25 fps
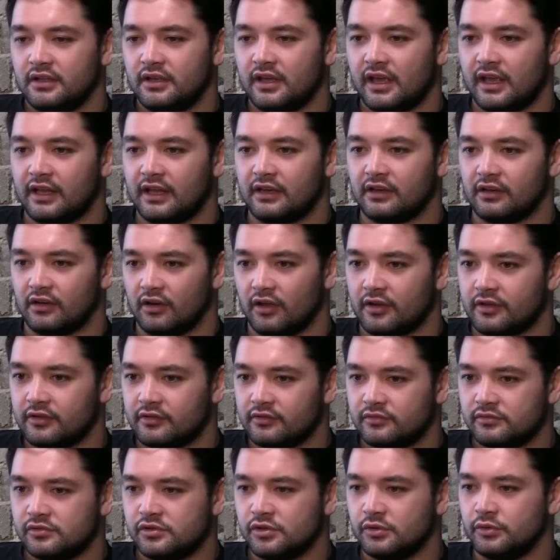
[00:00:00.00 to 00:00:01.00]
and like
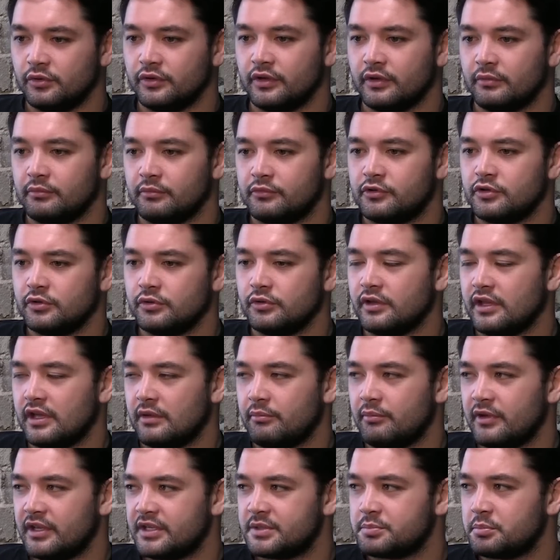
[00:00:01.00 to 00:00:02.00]
two of their
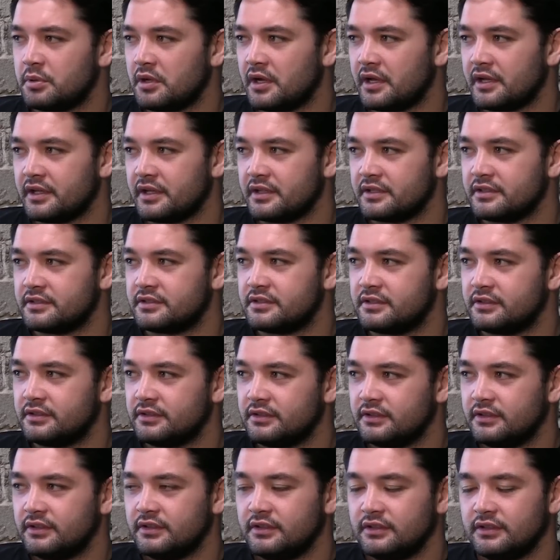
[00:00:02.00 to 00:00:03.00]
best players,
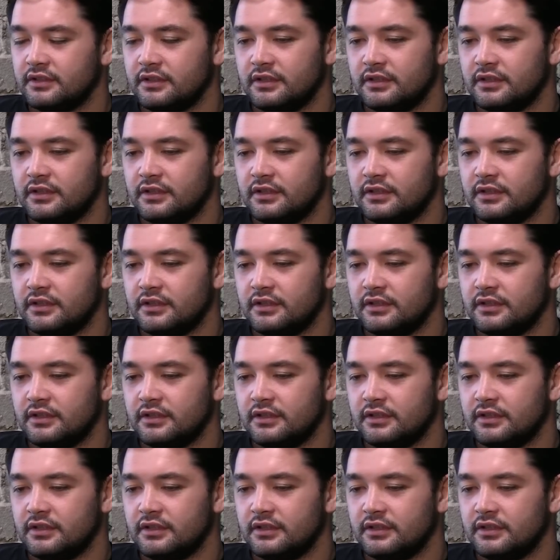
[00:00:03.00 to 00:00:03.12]
two